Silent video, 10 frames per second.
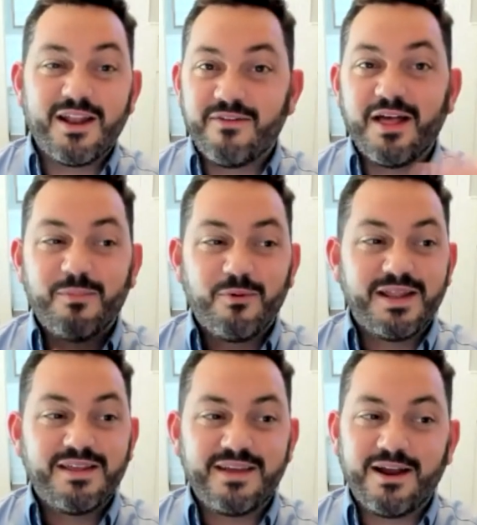available in
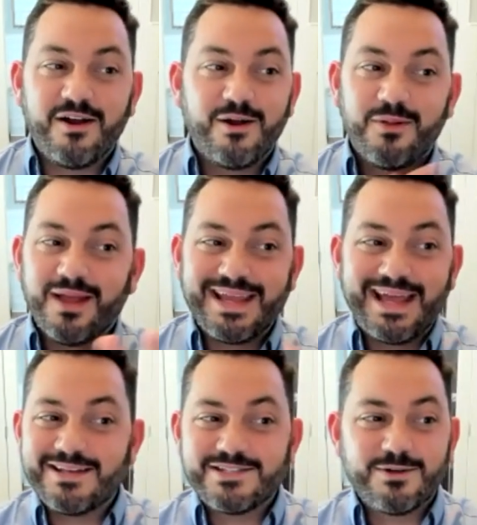his area were like,
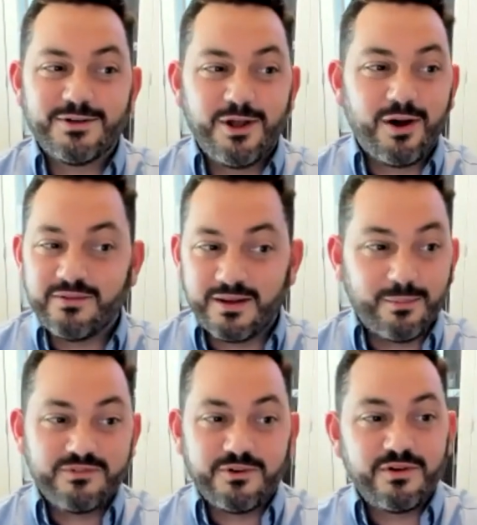I just don't know. I said,
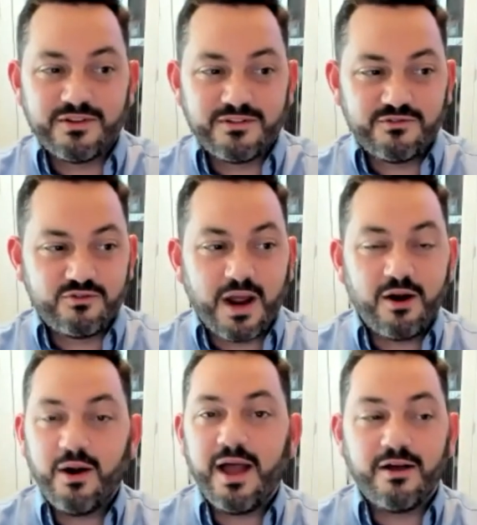I'm gonna try
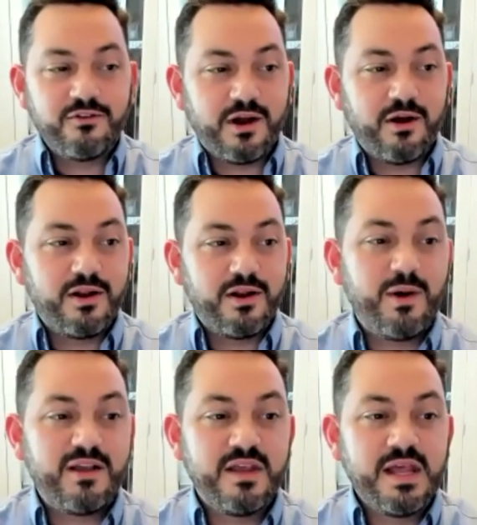her out, try her out,
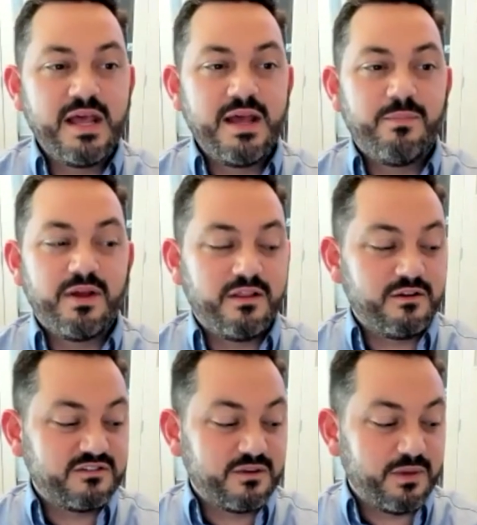anyways. But
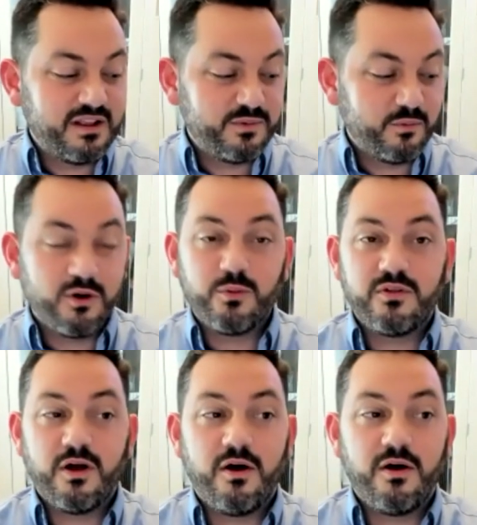there's somebody that's been working with
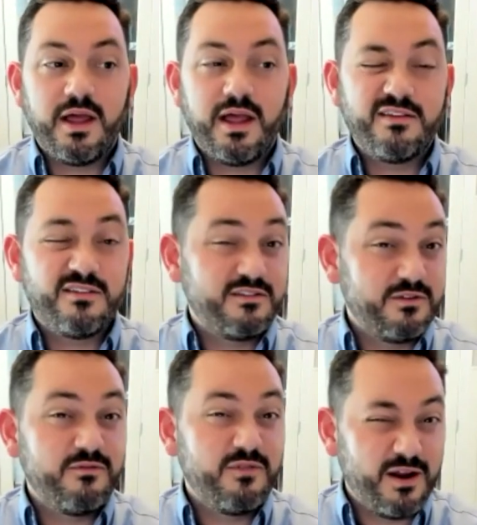y'all since
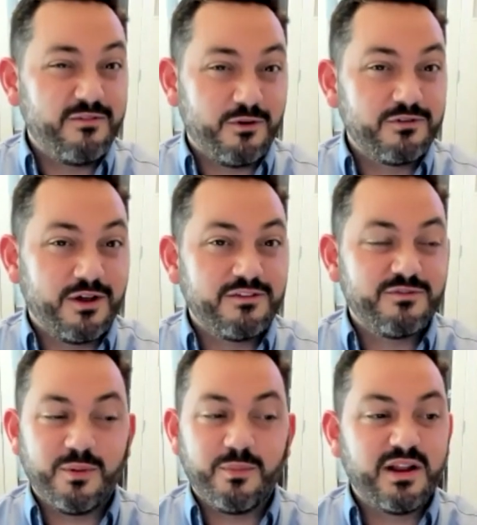their very first
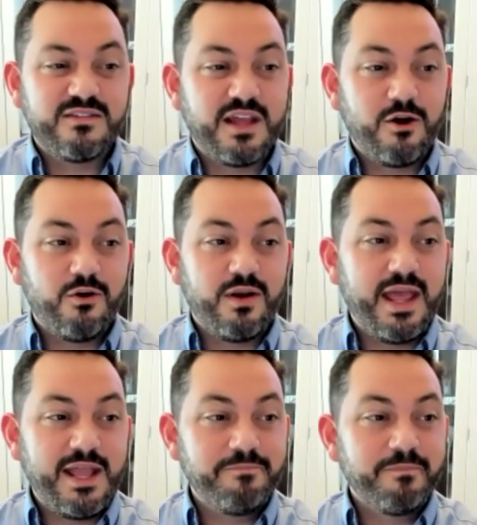customer. I'm not gonna say her
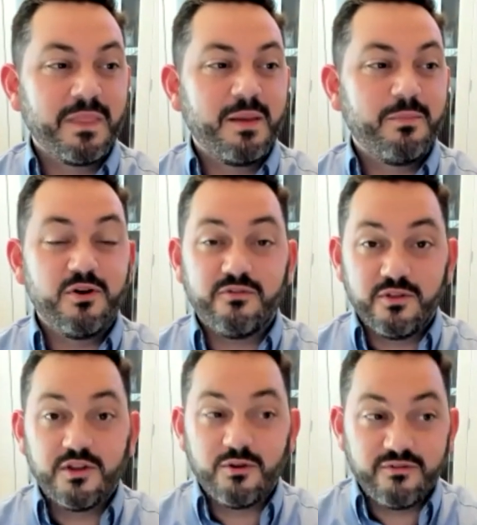name, but your yeah.
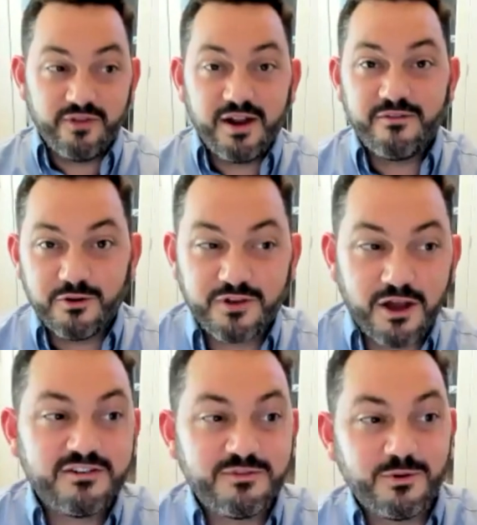little very first
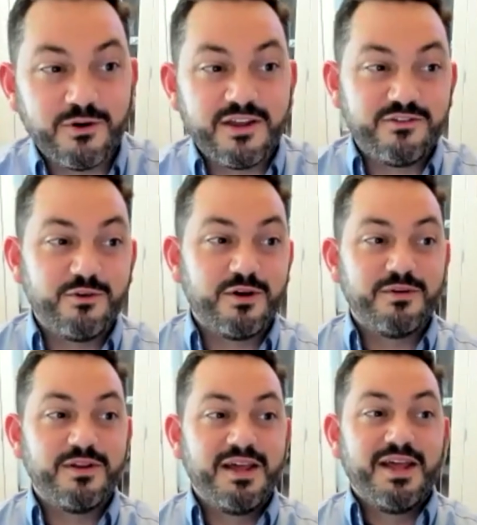customer is doing